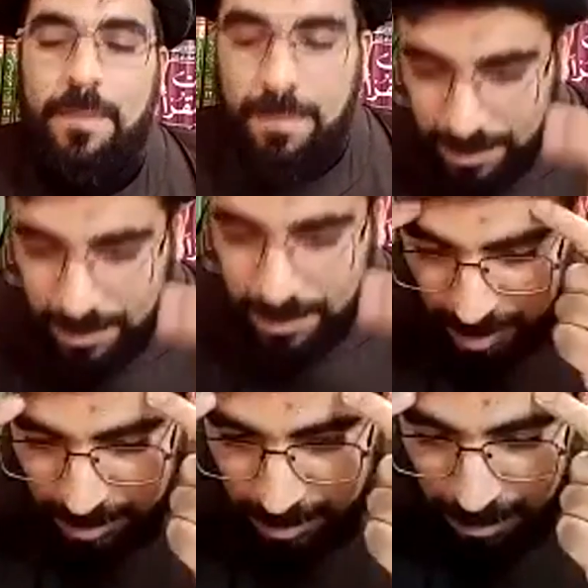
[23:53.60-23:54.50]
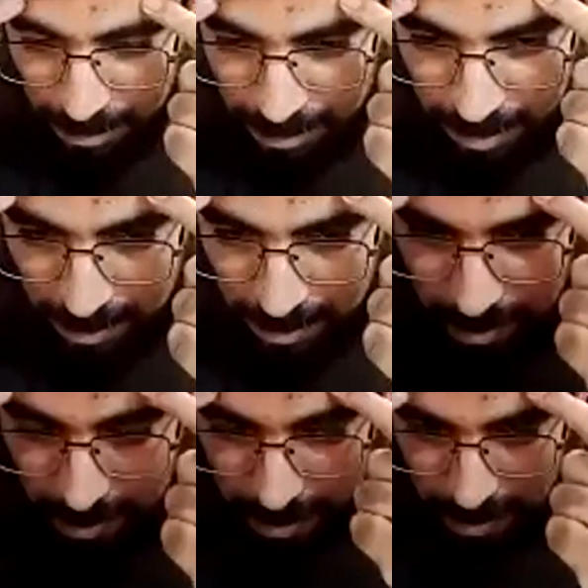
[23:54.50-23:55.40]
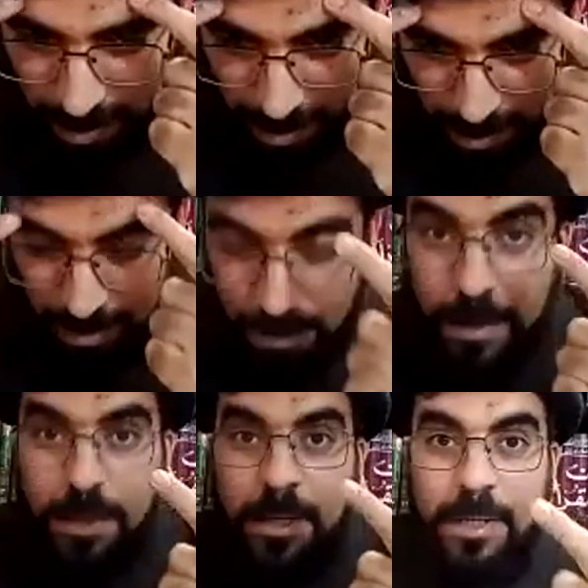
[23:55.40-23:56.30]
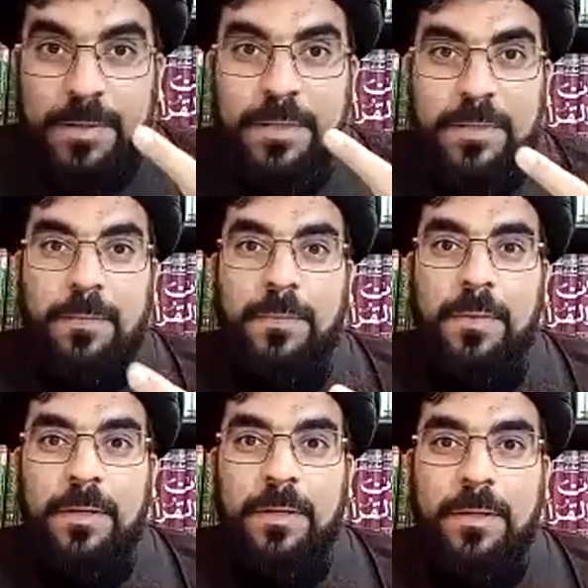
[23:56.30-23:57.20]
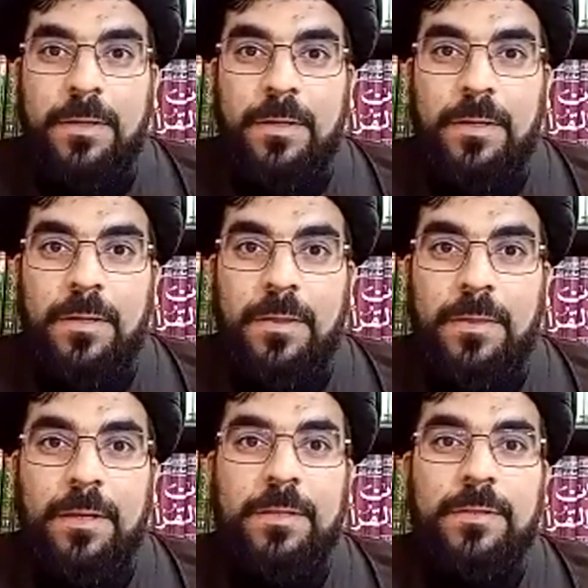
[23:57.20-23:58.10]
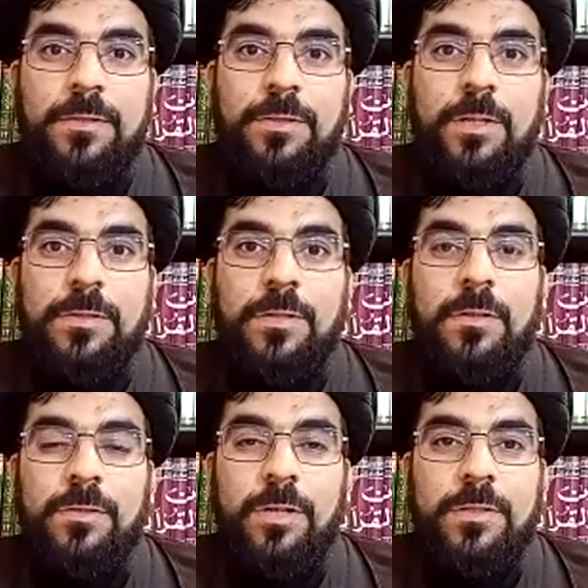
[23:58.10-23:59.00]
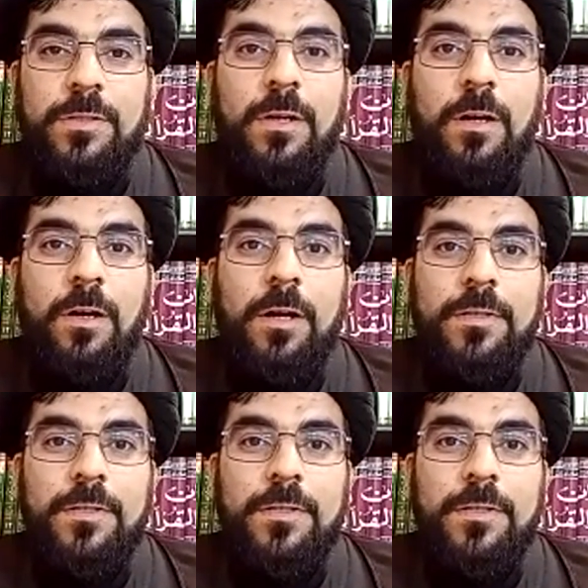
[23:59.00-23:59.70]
This is the thinking system that is just got us